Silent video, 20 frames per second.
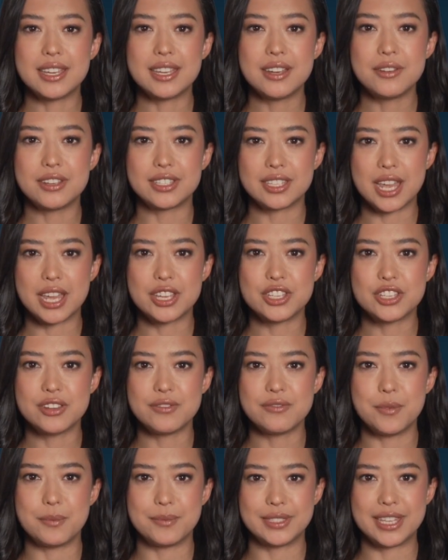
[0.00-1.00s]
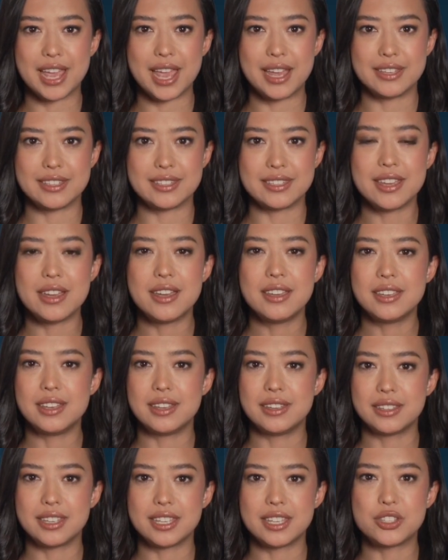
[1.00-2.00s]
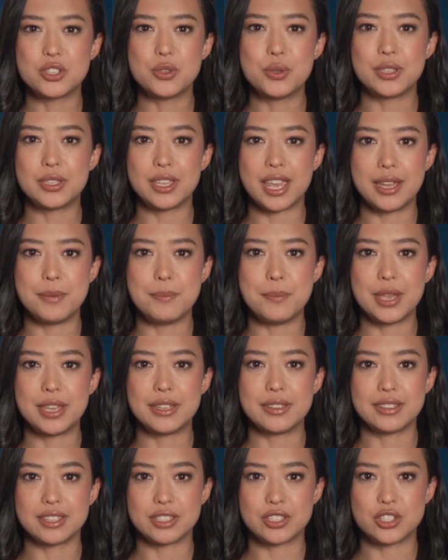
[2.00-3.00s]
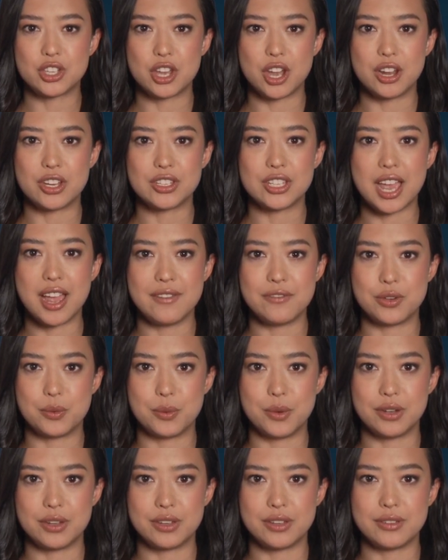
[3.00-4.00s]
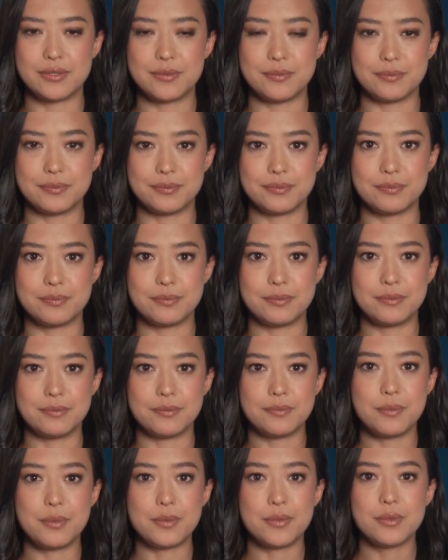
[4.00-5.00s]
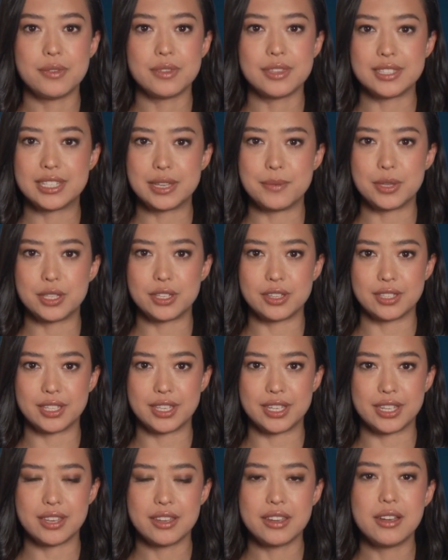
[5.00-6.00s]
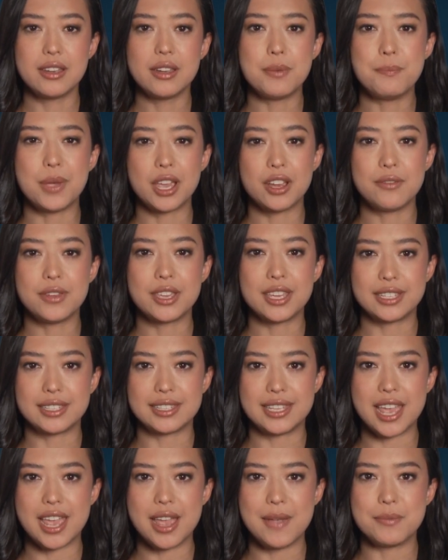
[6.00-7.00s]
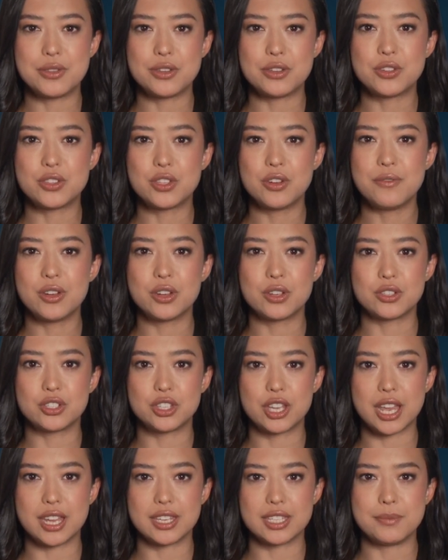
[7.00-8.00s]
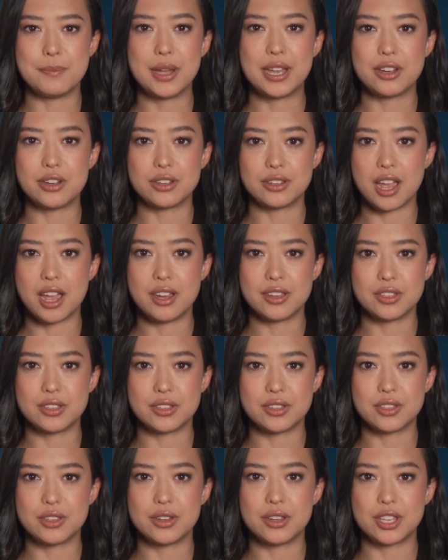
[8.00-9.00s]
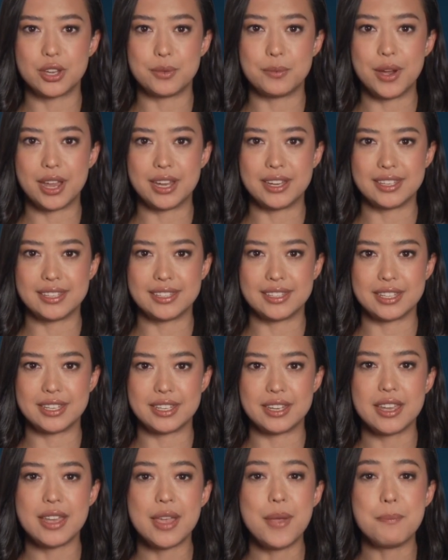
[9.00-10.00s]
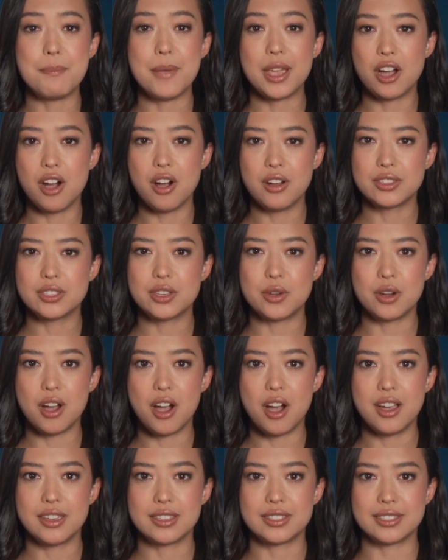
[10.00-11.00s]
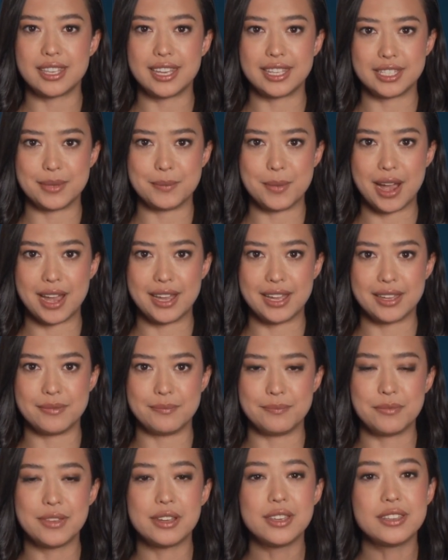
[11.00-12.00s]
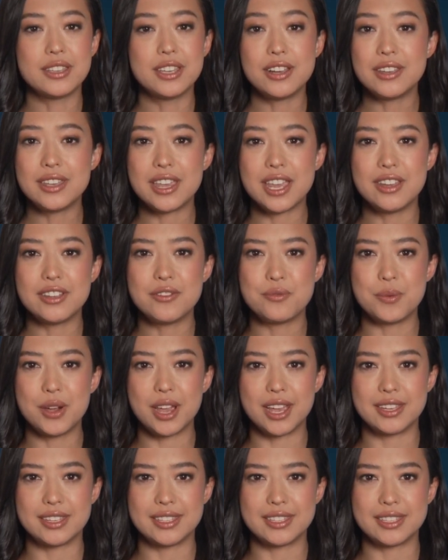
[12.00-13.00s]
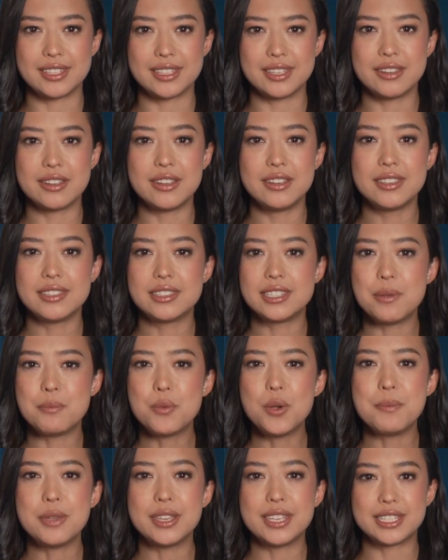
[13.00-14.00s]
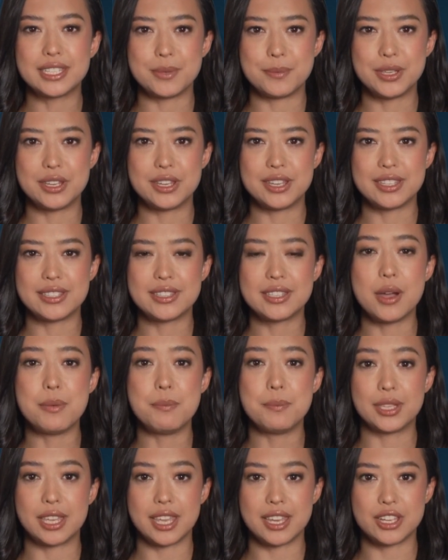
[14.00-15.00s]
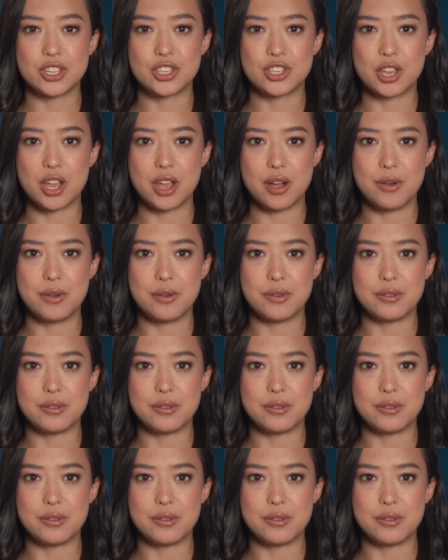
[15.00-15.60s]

irritation from sex can lead to a light pink discharge afterward. Similarly, pelvic exams or cervical checks by your doctor during your pregnancy may also cause light spotting. Near the end of pregnancy, some women experience a bloody show,